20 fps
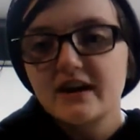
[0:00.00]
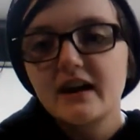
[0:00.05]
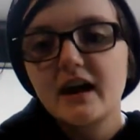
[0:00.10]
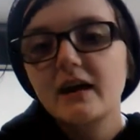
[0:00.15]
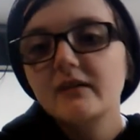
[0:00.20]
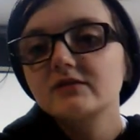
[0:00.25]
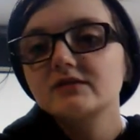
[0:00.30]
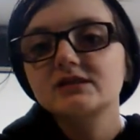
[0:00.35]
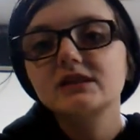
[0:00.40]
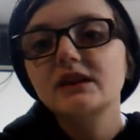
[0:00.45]

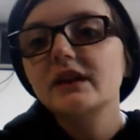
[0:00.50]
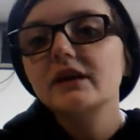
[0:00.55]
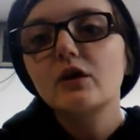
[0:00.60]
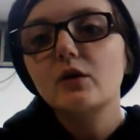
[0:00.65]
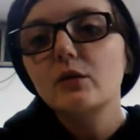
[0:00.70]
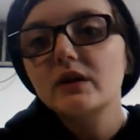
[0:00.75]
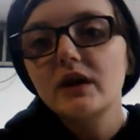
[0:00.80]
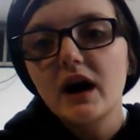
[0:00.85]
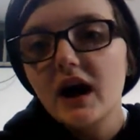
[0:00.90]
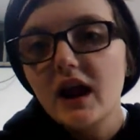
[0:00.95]
And obviously,
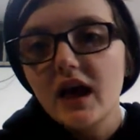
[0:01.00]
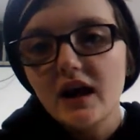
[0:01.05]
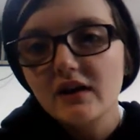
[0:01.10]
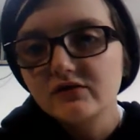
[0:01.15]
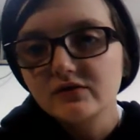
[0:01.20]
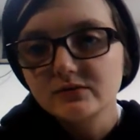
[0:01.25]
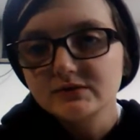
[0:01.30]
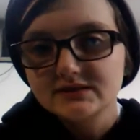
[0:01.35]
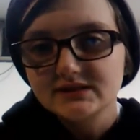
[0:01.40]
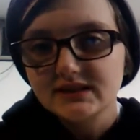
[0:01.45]
I know not
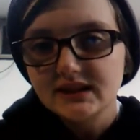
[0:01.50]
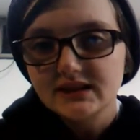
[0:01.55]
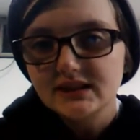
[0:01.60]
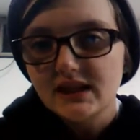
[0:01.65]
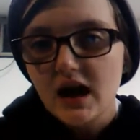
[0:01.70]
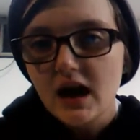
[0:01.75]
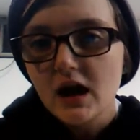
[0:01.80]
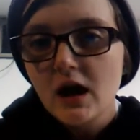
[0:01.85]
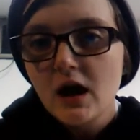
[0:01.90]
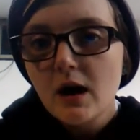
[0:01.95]
everyone's
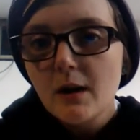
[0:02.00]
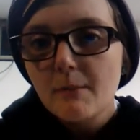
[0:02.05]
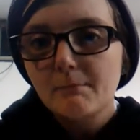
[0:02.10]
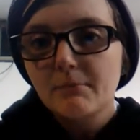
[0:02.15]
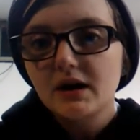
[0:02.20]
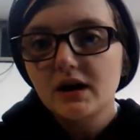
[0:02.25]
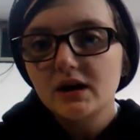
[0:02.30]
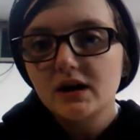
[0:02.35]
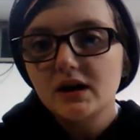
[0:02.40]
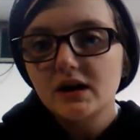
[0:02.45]
like that,
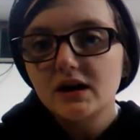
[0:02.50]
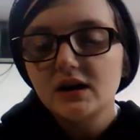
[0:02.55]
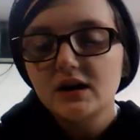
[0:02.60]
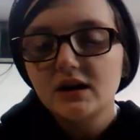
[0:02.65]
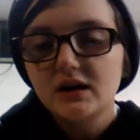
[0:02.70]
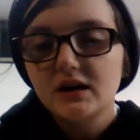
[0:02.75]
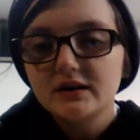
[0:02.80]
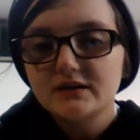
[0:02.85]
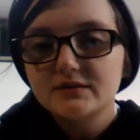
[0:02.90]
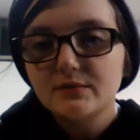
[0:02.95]
but
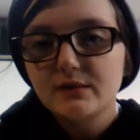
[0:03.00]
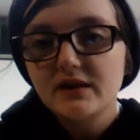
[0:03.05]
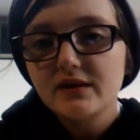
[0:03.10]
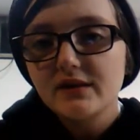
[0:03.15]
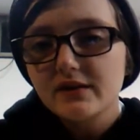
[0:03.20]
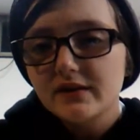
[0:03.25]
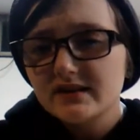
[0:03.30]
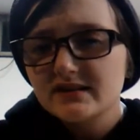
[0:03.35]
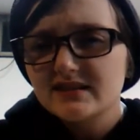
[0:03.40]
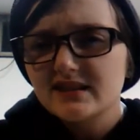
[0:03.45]
it's
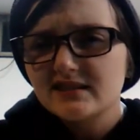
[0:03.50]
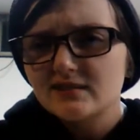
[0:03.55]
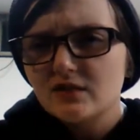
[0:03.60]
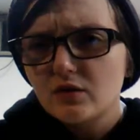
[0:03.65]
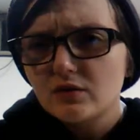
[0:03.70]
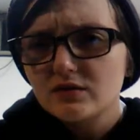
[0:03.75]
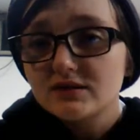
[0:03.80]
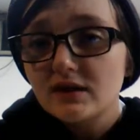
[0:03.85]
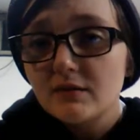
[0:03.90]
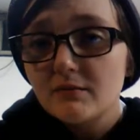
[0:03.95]
one of the things
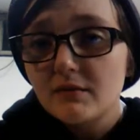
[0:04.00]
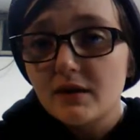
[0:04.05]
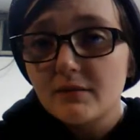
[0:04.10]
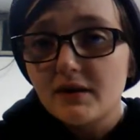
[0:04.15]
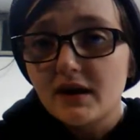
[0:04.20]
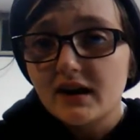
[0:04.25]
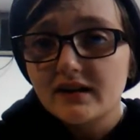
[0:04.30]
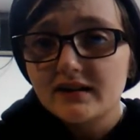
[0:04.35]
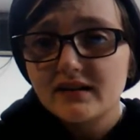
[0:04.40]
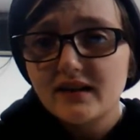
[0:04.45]
that's always on
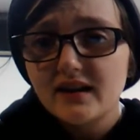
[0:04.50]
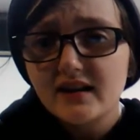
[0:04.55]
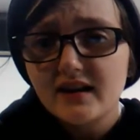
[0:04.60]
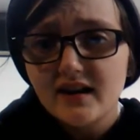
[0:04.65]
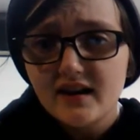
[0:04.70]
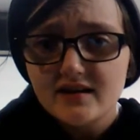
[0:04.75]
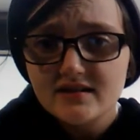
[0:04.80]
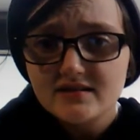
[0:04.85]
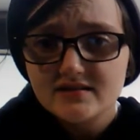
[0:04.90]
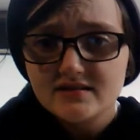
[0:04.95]
my mind, I
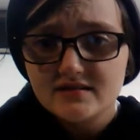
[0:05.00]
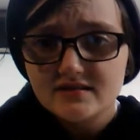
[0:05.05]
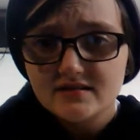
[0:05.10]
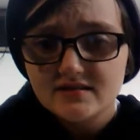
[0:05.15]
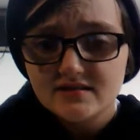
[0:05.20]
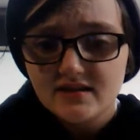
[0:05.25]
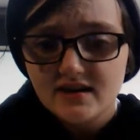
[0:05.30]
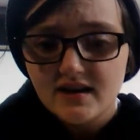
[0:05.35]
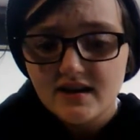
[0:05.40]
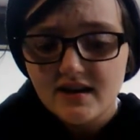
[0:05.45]

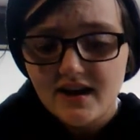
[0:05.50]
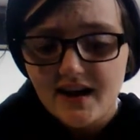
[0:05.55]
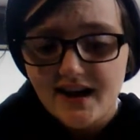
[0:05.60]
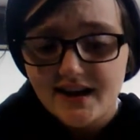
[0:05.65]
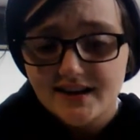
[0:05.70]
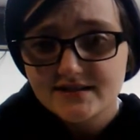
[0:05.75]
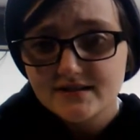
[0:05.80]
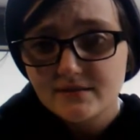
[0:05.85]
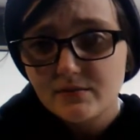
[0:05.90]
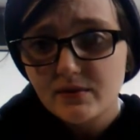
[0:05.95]
guess,
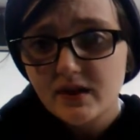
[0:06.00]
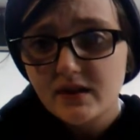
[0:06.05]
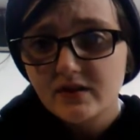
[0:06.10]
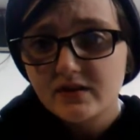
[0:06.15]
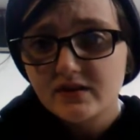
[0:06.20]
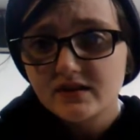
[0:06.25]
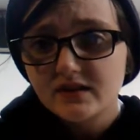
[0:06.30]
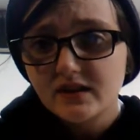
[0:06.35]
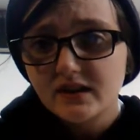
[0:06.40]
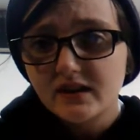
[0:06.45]
as a
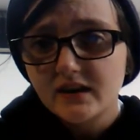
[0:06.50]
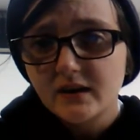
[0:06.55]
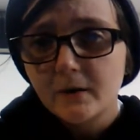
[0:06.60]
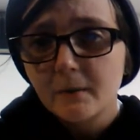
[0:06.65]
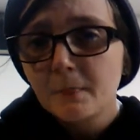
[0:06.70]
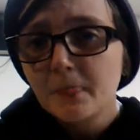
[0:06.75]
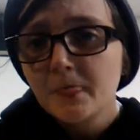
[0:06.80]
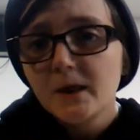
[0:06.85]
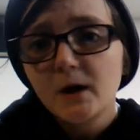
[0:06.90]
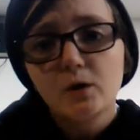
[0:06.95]
parent.
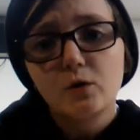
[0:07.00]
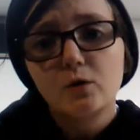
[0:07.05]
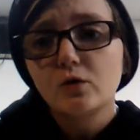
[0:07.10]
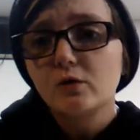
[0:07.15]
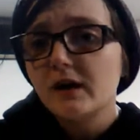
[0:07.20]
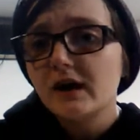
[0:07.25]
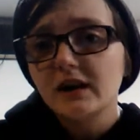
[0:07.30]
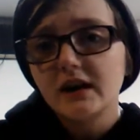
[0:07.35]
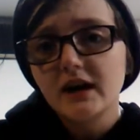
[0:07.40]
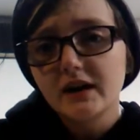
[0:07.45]
Like,
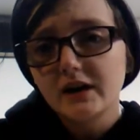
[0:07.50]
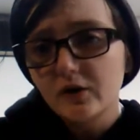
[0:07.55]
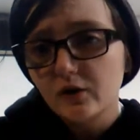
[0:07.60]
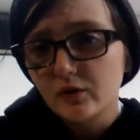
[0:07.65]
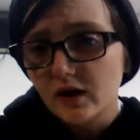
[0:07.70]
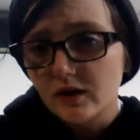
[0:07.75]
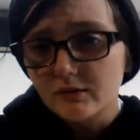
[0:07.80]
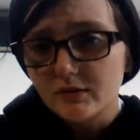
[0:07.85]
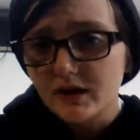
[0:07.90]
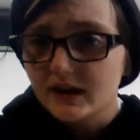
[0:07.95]
who am I
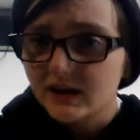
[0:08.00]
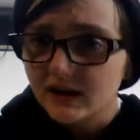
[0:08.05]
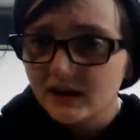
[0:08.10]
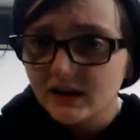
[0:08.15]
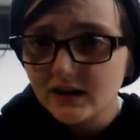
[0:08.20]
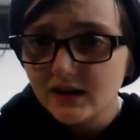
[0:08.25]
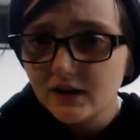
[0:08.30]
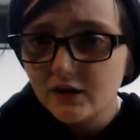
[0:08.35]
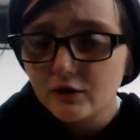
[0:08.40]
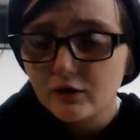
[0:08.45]
letting around my
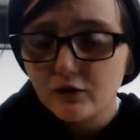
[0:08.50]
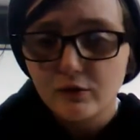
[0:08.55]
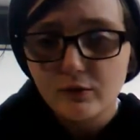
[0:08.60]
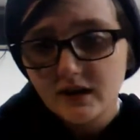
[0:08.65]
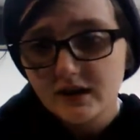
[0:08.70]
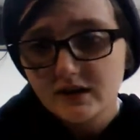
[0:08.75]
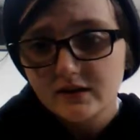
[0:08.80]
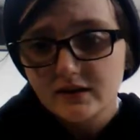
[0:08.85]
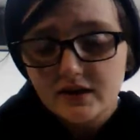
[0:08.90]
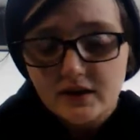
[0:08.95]
kid? Who
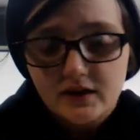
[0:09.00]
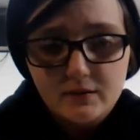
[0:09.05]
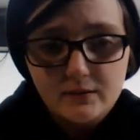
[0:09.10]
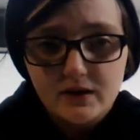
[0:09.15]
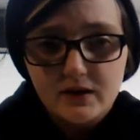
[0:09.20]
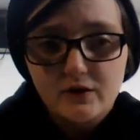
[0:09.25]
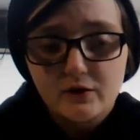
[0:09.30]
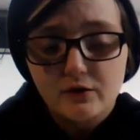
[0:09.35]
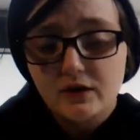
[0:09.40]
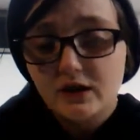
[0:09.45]
am I going
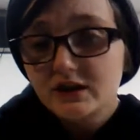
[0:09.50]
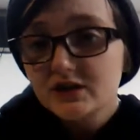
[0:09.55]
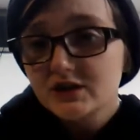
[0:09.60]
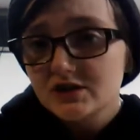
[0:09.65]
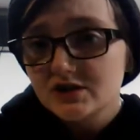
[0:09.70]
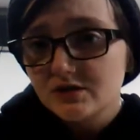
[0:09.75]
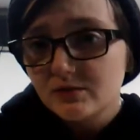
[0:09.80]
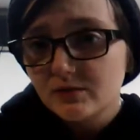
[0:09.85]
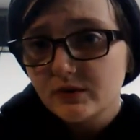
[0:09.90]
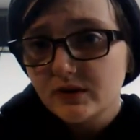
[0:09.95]
to be in a
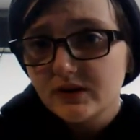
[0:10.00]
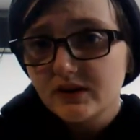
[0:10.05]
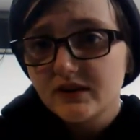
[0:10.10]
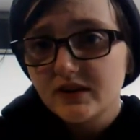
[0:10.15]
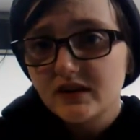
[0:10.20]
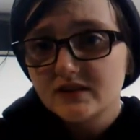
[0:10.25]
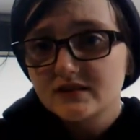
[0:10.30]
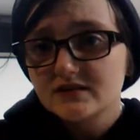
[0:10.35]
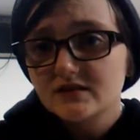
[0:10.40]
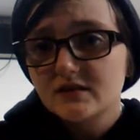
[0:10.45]
relationship
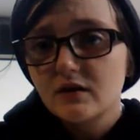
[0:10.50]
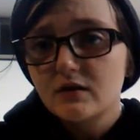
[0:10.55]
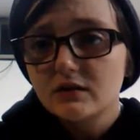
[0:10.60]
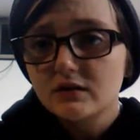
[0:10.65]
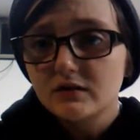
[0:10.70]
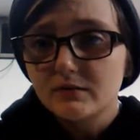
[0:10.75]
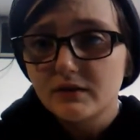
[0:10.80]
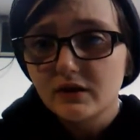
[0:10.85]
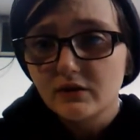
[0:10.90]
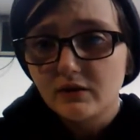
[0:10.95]
with that's
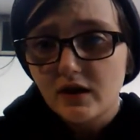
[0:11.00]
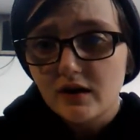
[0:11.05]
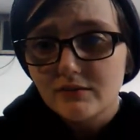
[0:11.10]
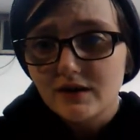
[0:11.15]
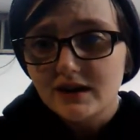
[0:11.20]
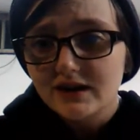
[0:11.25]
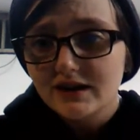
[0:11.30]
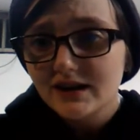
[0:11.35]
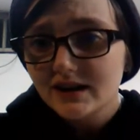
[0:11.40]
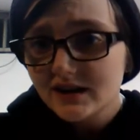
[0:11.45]
going to be
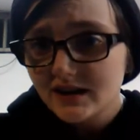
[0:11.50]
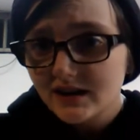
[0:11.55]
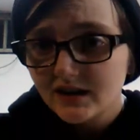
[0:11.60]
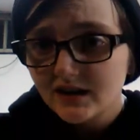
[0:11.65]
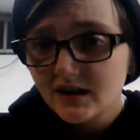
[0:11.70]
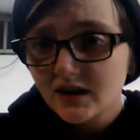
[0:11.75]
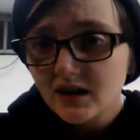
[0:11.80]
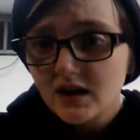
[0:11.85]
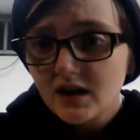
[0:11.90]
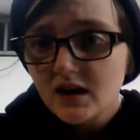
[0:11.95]
around my
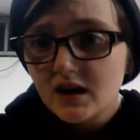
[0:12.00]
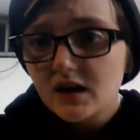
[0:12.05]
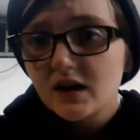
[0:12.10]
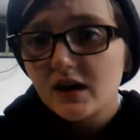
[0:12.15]
kid?